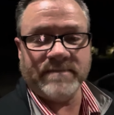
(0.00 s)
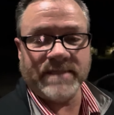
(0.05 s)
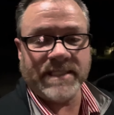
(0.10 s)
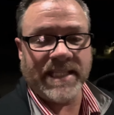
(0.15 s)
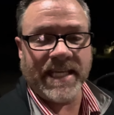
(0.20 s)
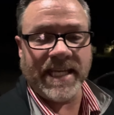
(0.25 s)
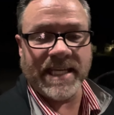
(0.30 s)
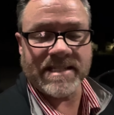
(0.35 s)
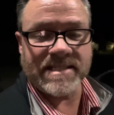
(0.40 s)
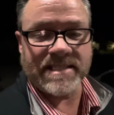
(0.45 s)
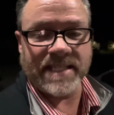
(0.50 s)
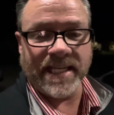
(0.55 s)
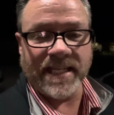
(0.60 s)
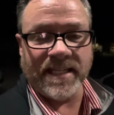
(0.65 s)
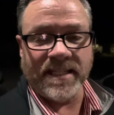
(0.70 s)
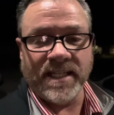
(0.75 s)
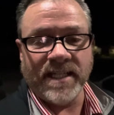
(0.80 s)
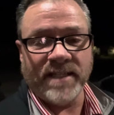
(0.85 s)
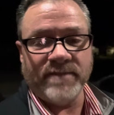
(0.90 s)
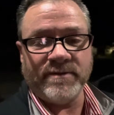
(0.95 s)
can't say
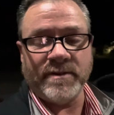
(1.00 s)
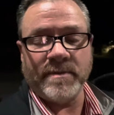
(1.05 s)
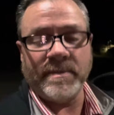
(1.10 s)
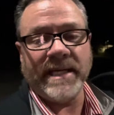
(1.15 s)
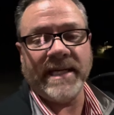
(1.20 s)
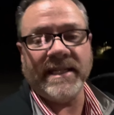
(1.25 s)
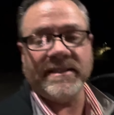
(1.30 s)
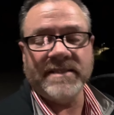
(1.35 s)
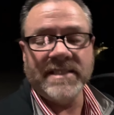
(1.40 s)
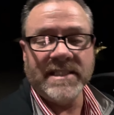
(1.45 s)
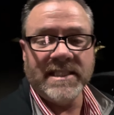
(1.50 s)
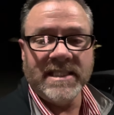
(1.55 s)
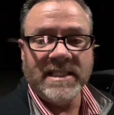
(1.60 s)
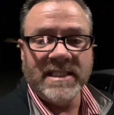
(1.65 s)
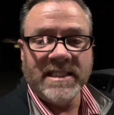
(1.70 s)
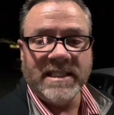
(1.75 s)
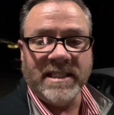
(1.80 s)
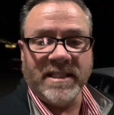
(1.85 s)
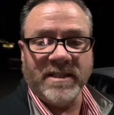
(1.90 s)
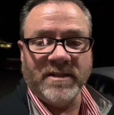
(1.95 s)
enough about
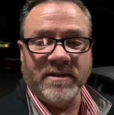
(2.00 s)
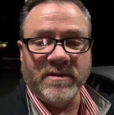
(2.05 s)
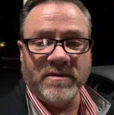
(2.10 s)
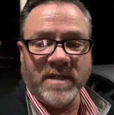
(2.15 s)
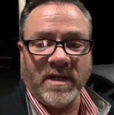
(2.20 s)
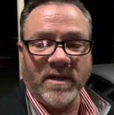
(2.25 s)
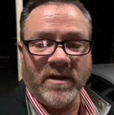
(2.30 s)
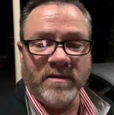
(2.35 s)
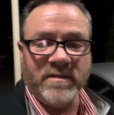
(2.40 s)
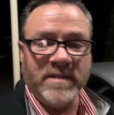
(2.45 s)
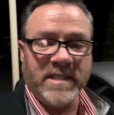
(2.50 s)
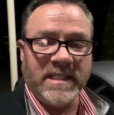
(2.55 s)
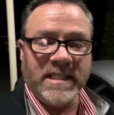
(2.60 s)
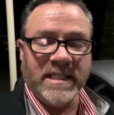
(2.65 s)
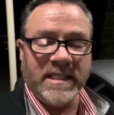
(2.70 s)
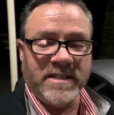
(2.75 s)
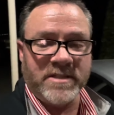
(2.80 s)
you know all the uh,